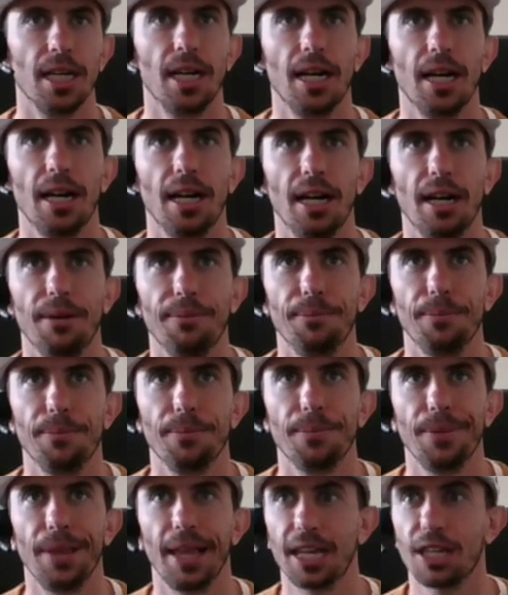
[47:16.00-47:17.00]
um,
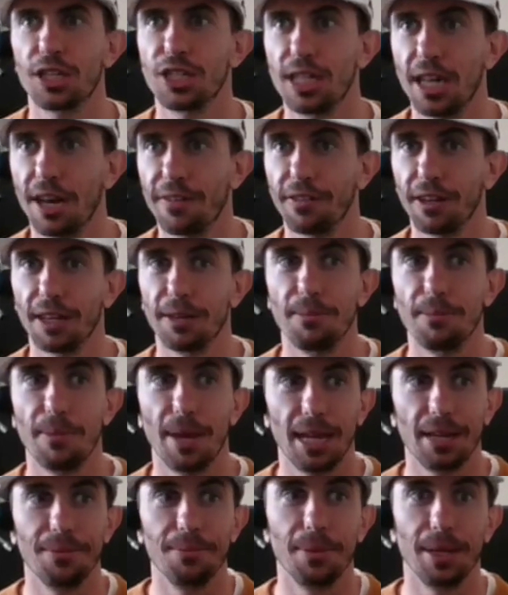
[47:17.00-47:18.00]
like, it's definitely
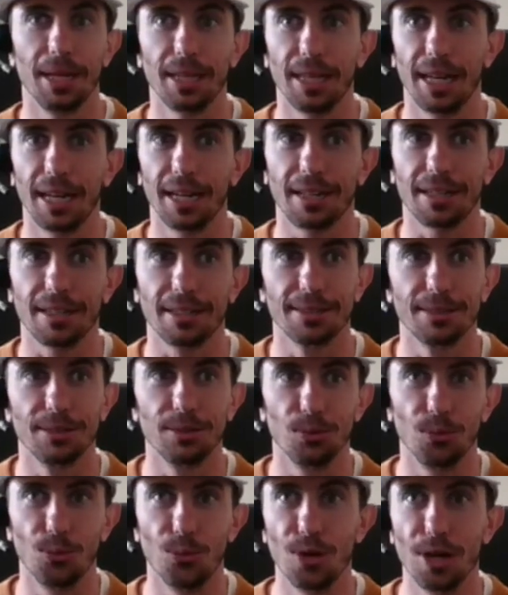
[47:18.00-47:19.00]
made me like
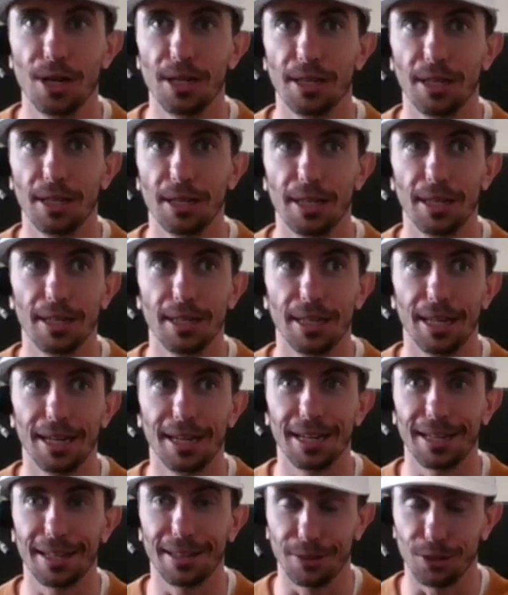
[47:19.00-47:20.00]
really like,